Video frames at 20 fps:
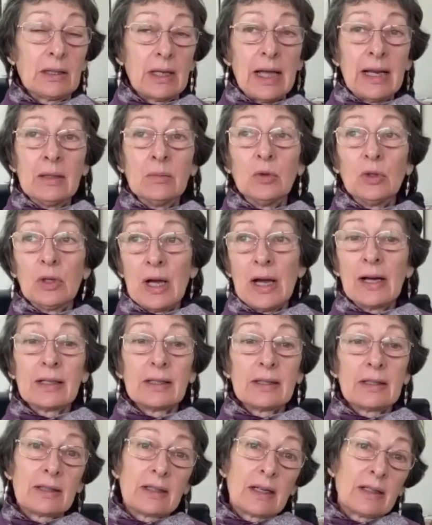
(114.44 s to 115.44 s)
animal
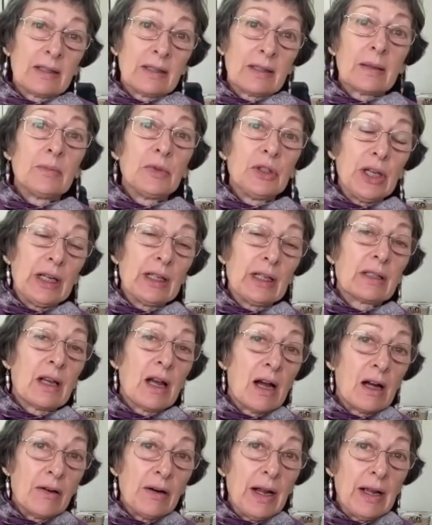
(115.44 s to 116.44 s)
artists, our subjects
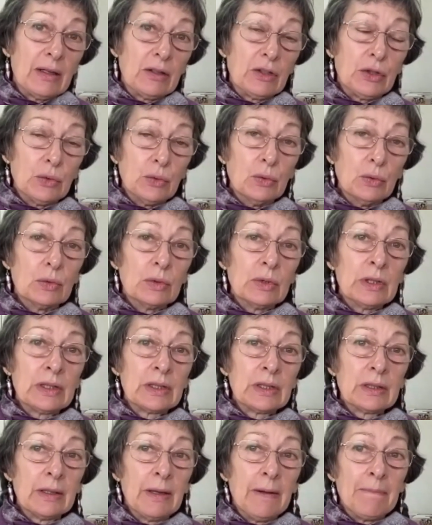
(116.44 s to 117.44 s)
are
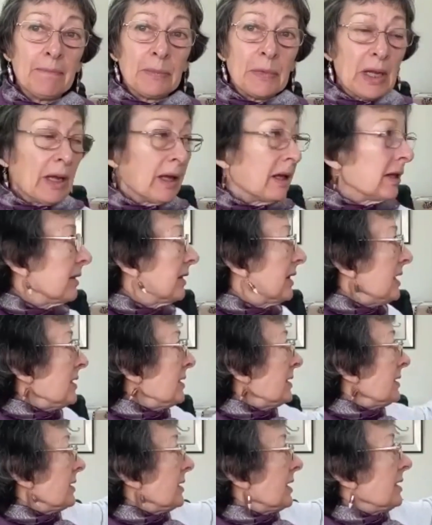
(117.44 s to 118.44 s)
outdoors,
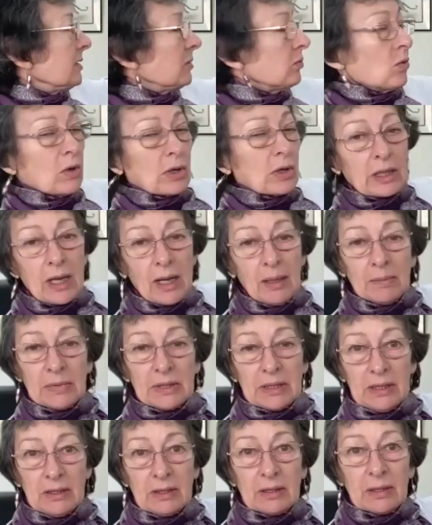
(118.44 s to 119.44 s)
this is what
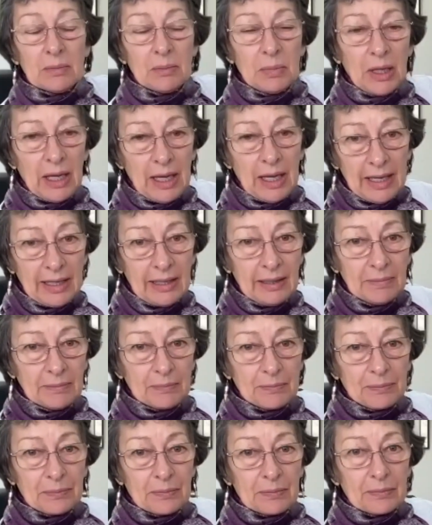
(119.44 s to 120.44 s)
comes into play.
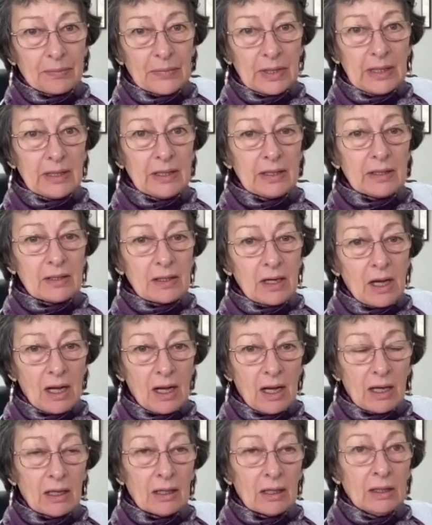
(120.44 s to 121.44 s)
This is
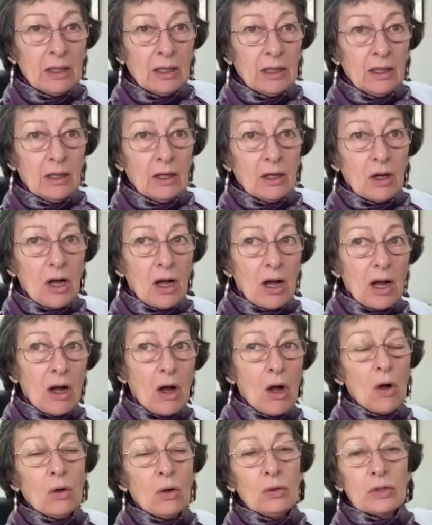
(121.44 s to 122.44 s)
our
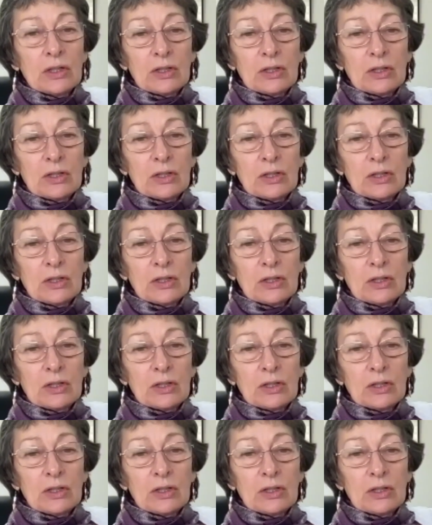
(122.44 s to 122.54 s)
whole